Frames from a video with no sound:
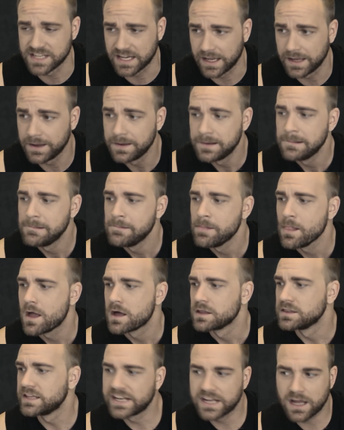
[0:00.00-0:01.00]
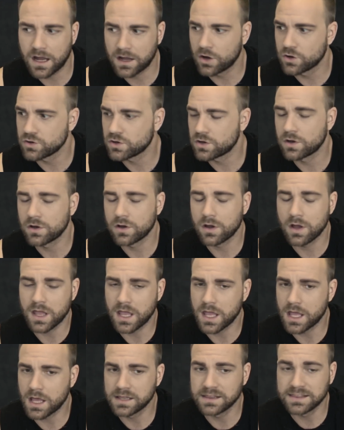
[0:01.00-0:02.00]
it. Lady Gaga,
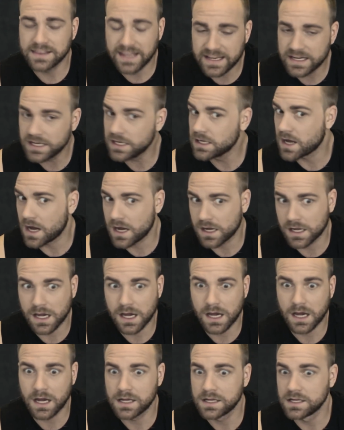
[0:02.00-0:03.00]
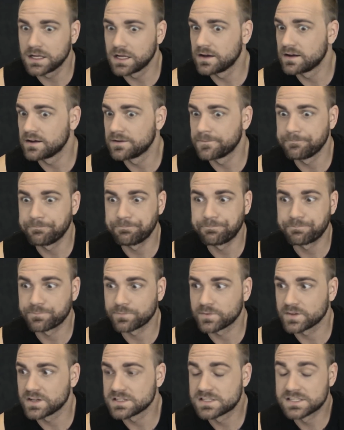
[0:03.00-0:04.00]
Lady Gaga
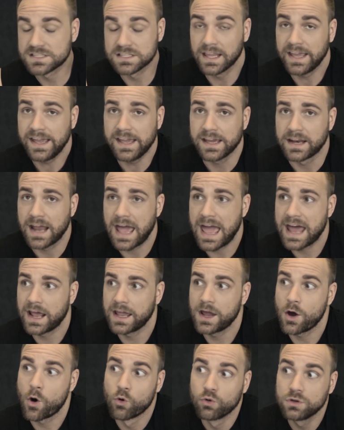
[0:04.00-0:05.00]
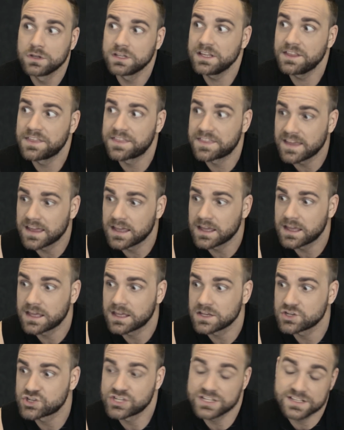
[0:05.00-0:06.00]
slayed. And I only think
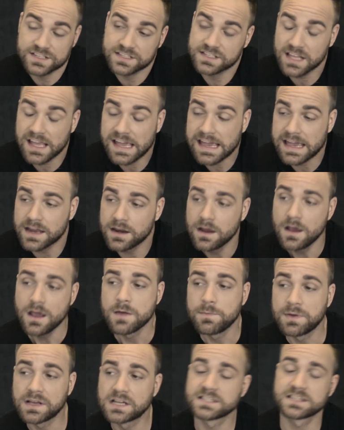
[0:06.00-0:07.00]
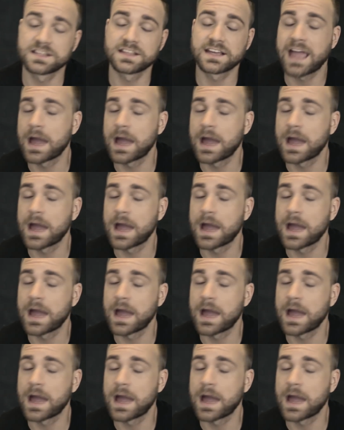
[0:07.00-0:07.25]
she slayed because of the